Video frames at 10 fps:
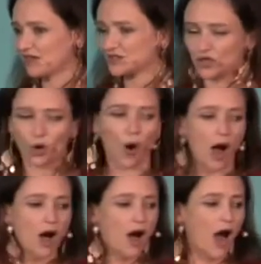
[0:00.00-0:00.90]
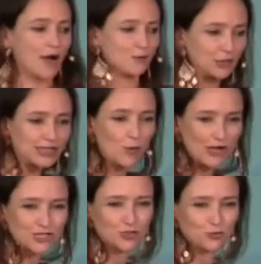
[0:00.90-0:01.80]
So I really want
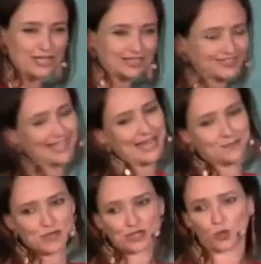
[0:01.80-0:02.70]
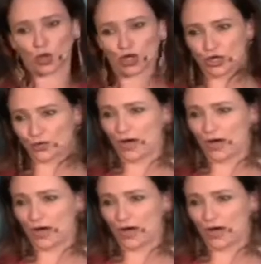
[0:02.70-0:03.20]
us to reclaim this word.